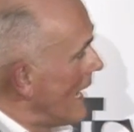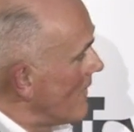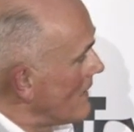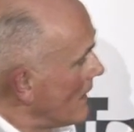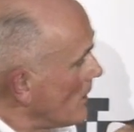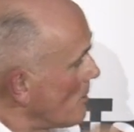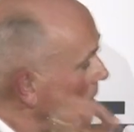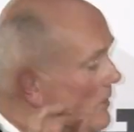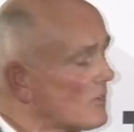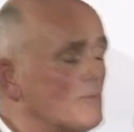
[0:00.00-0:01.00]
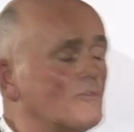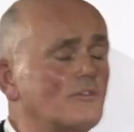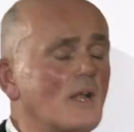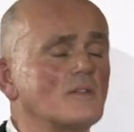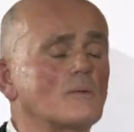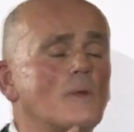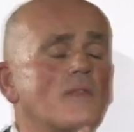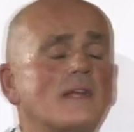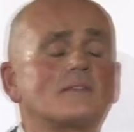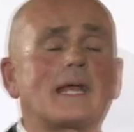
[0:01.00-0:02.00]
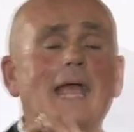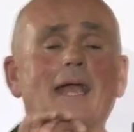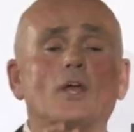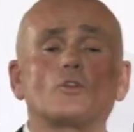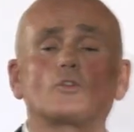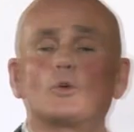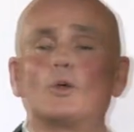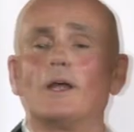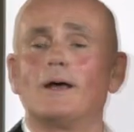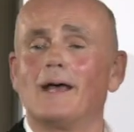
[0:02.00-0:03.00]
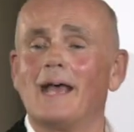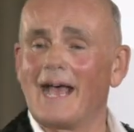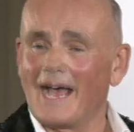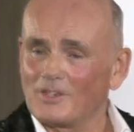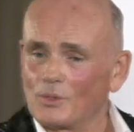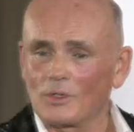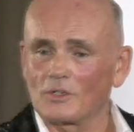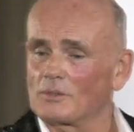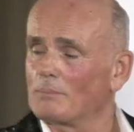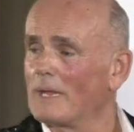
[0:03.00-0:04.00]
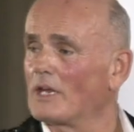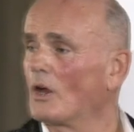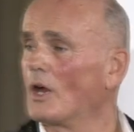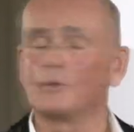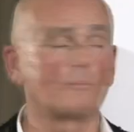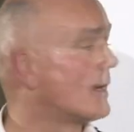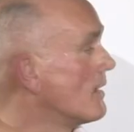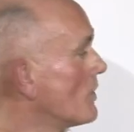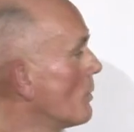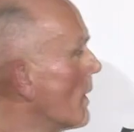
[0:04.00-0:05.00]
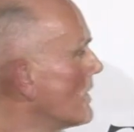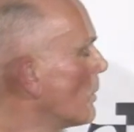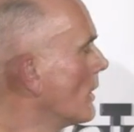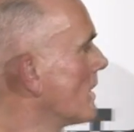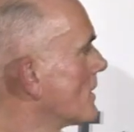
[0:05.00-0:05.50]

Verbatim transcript: And the little bottles in front with things like Angostura, and you could make your own perfume when you were at